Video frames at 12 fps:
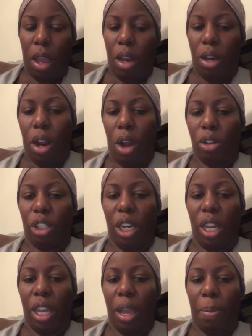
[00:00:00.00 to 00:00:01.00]
No, she
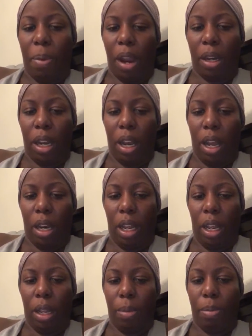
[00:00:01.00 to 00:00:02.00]
didn't get pregnant,
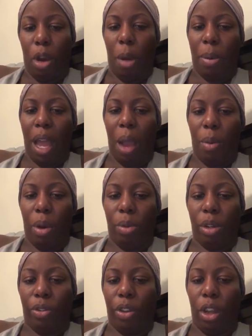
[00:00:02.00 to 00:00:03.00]
honey. Barbara, that one
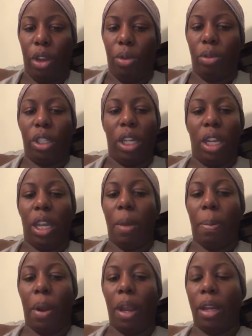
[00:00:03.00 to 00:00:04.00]
was for you. She didn't get
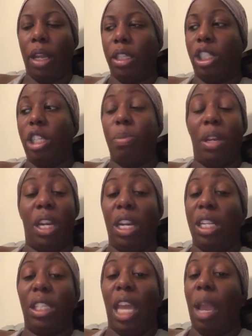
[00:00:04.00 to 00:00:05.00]
pregnant. She's been in
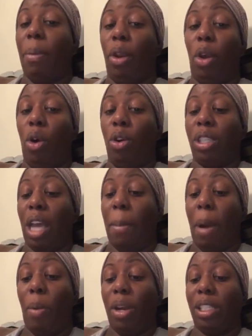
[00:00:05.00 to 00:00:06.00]
this game a long time.
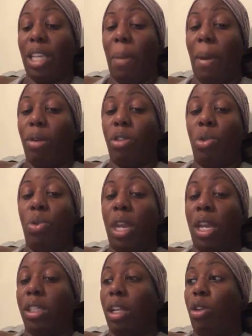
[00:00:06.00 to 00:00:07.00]
I want to say about 2
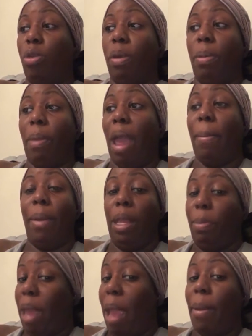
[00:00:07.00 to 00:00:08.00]
years, a little bit, might be
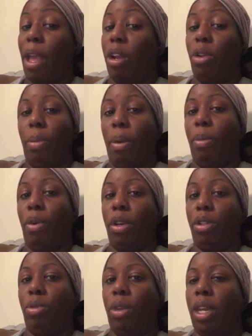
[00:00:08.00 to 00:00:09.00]
maybe a little bit more than
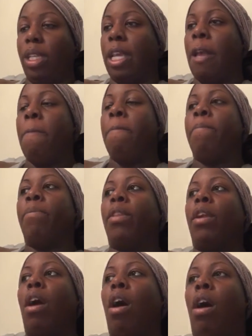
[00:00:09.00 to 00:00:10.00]
2 years.
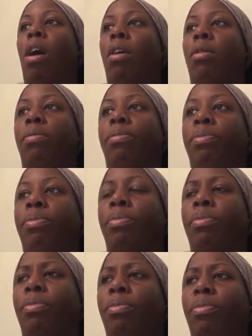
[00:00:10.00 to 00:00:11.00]
Um,
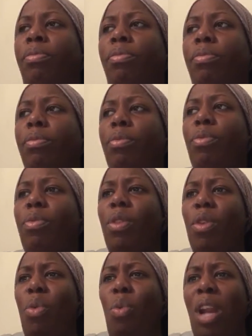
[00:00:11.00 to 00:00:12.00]

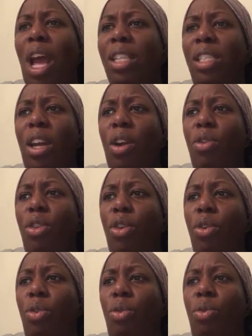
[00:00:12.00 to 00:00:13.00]
when I tell
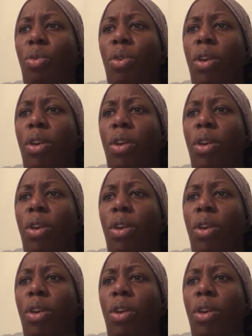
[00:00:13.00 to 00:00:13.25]
you,